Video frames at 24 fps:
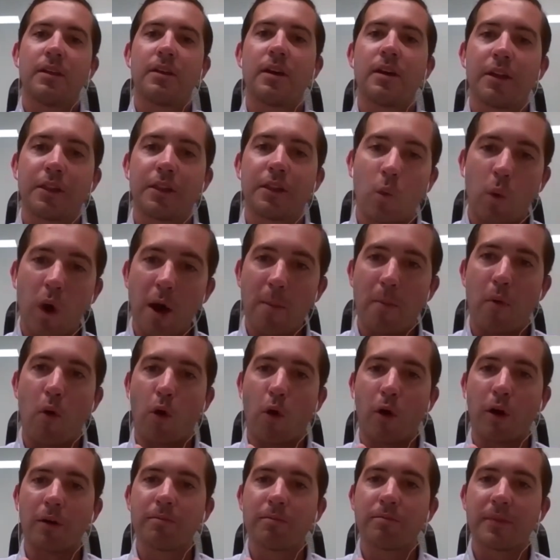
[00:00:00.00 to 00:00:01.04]
uh, the
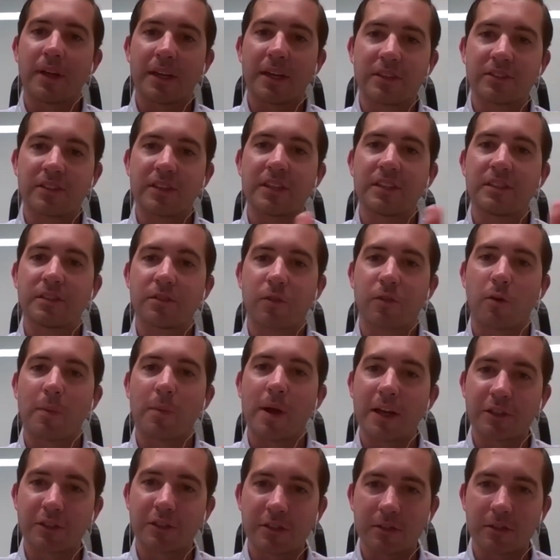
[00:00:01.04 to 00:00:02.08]
wellbore exceeds the
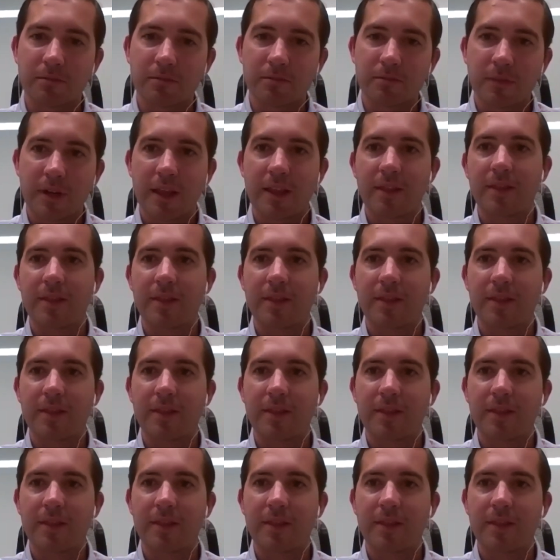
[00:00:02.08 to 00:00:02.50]
formation,